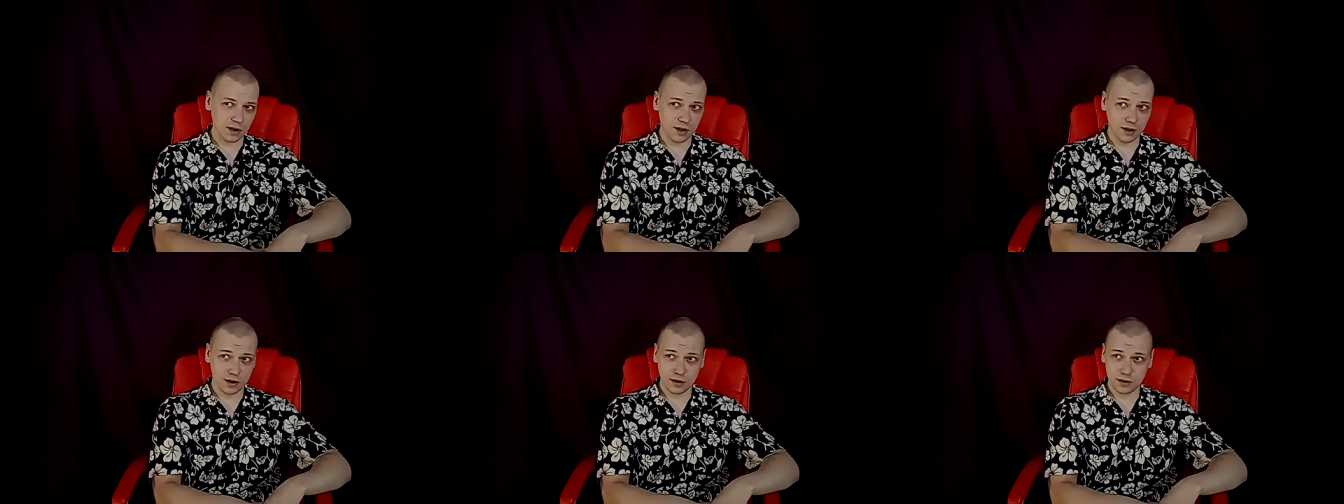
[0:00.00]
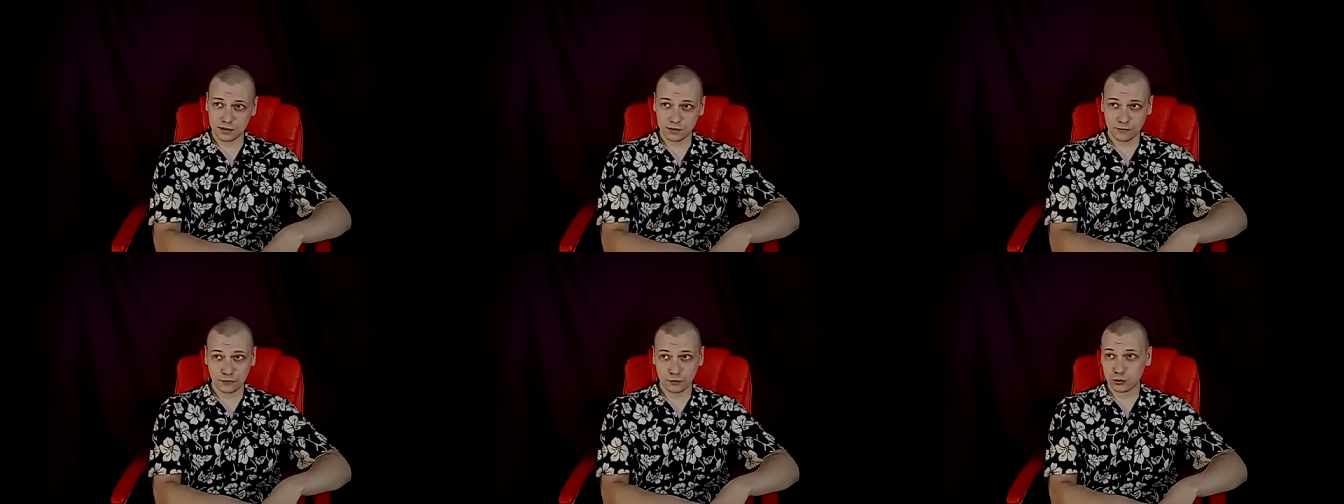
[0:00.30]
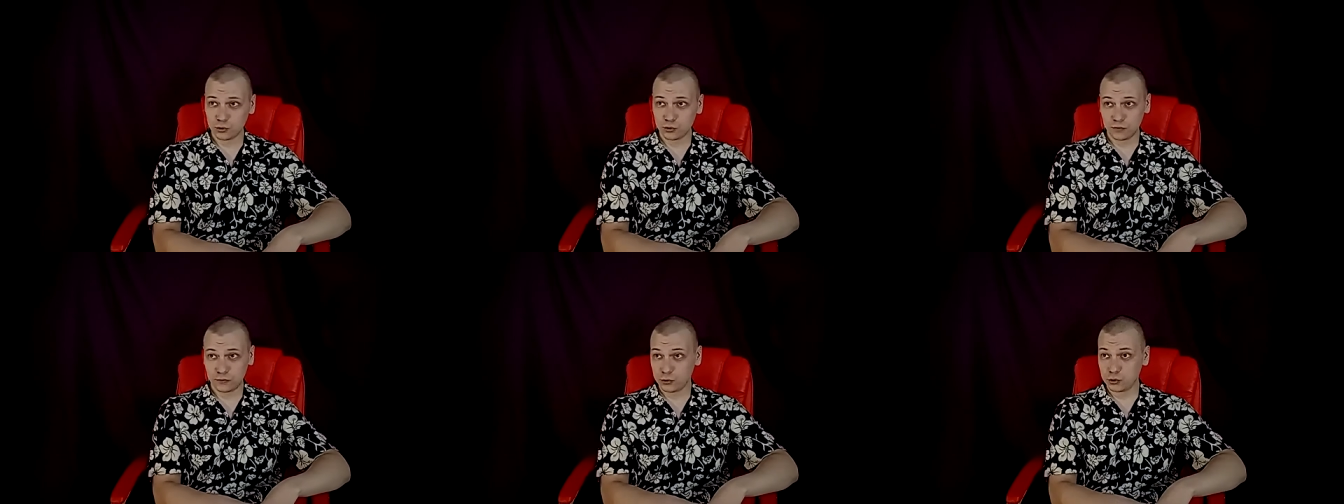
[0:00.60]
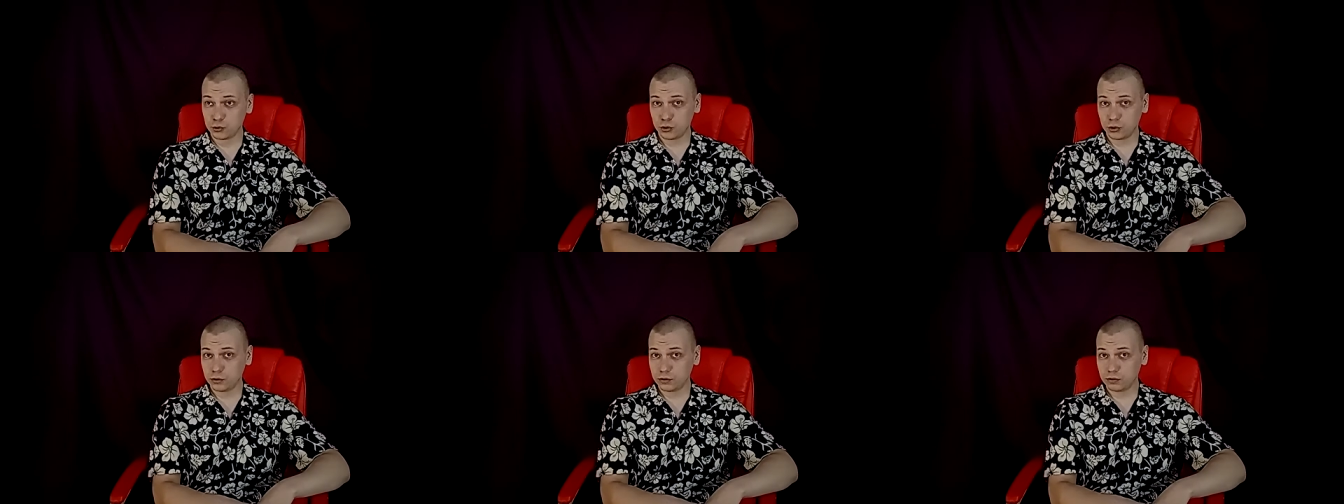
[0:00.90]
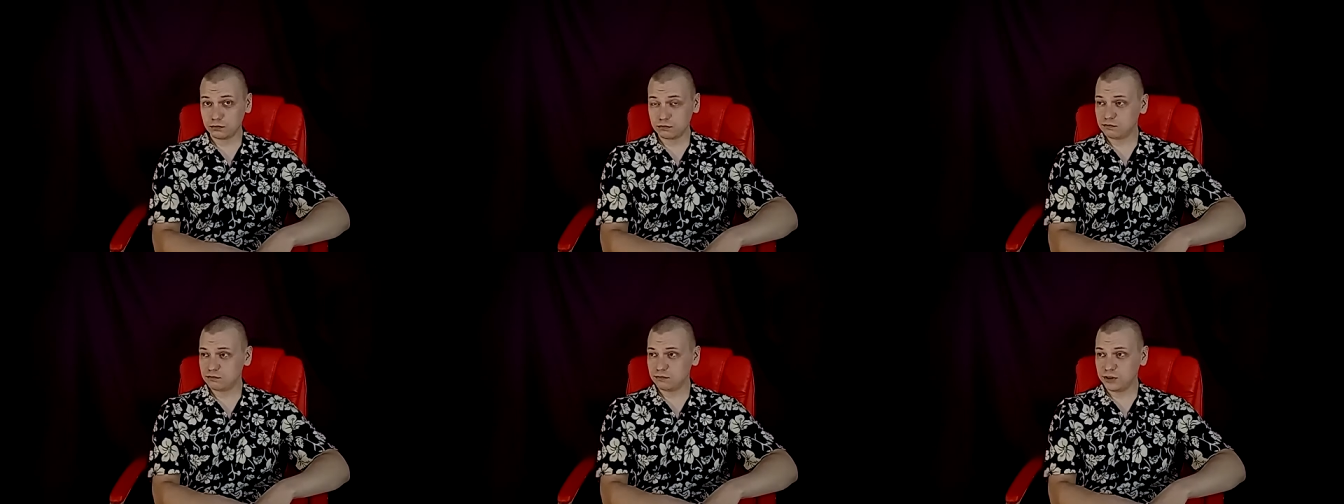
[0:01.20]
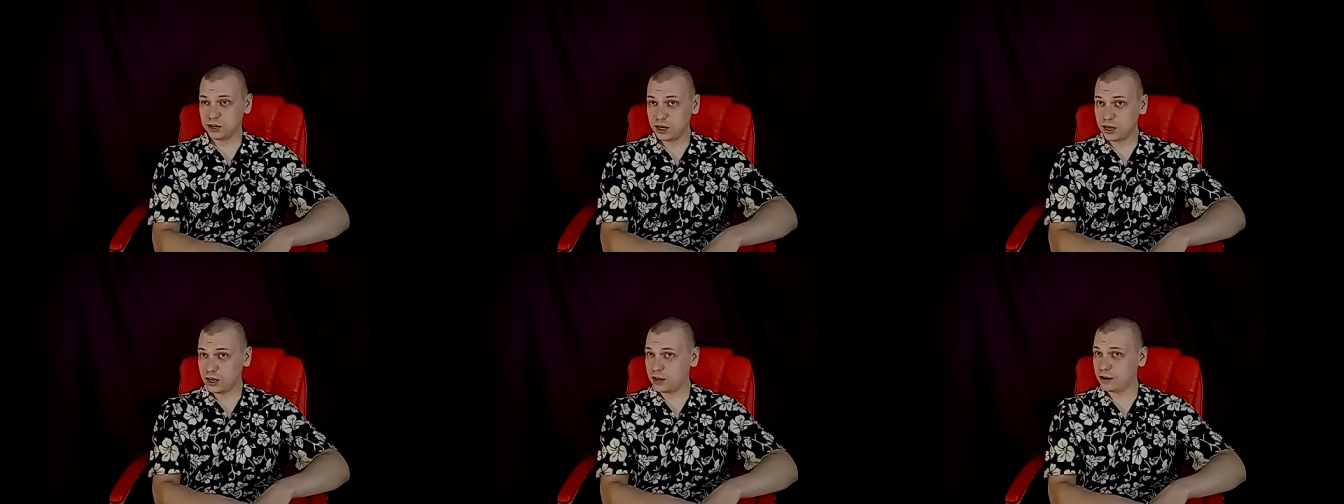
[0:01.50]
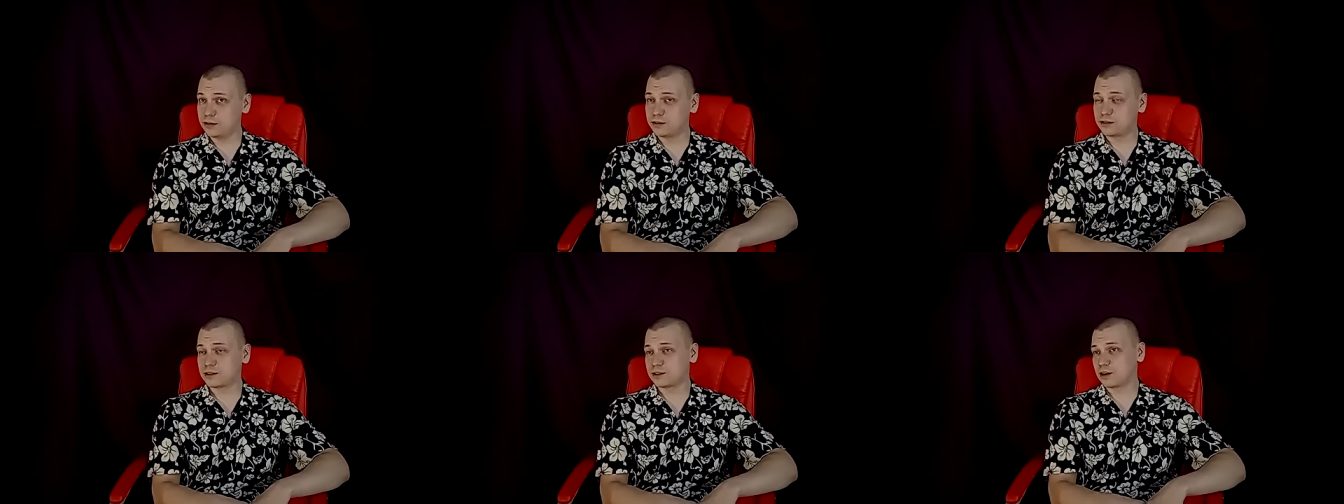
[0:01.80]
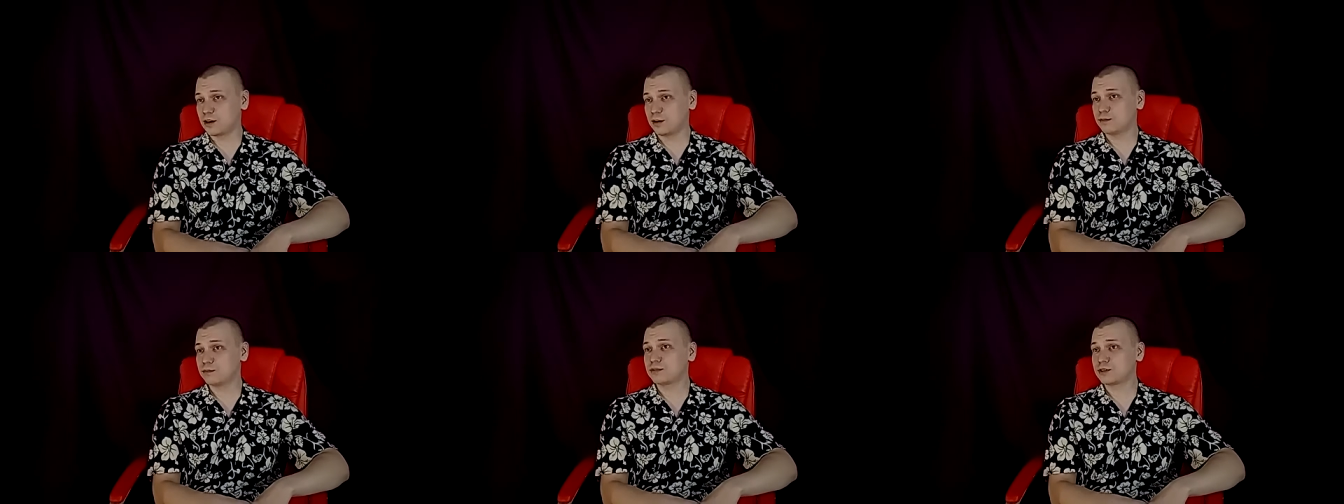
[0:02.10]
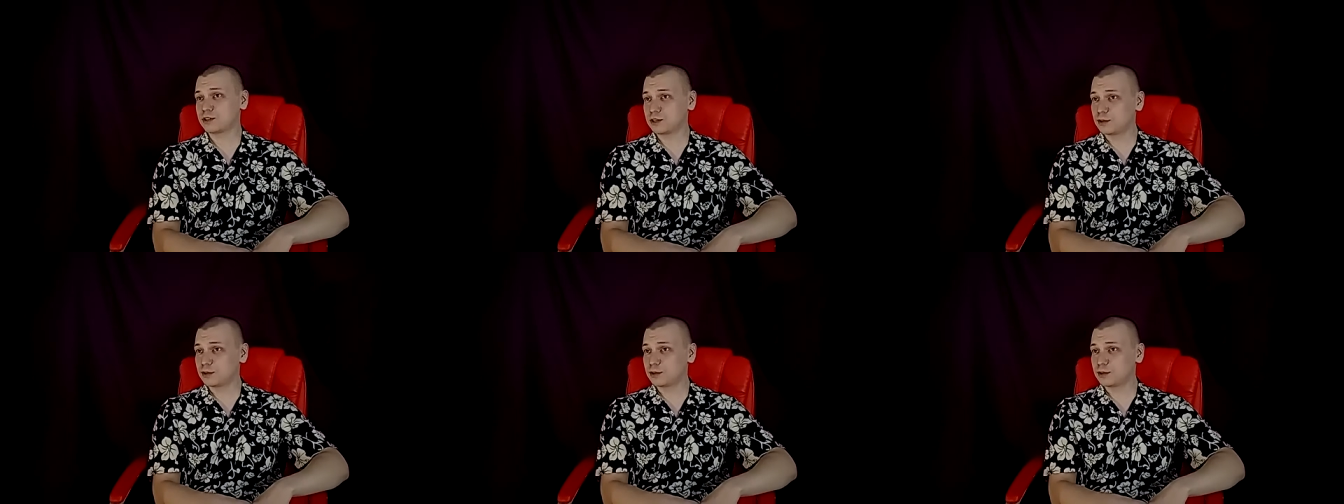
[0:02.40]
And if you if you need some